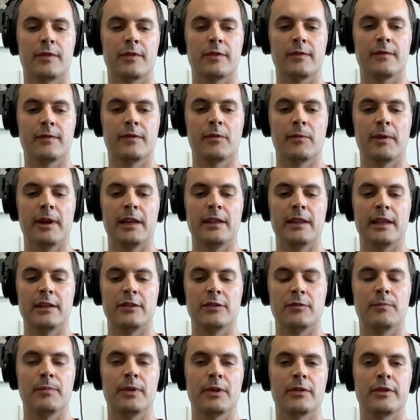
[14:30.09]
of the way that
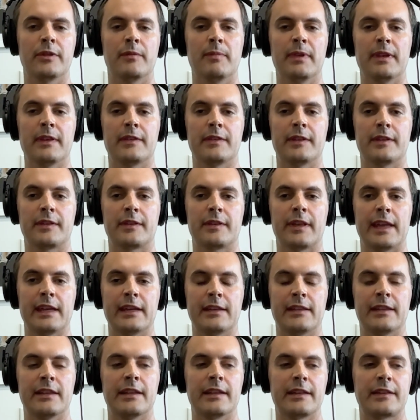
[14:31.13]
you build a business
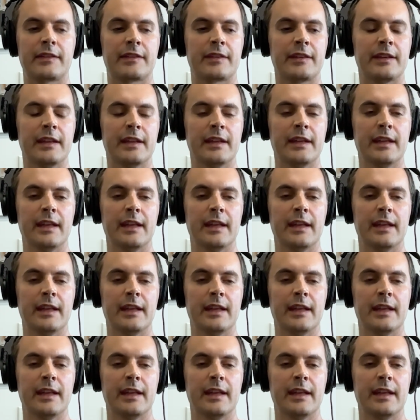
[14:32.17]
like this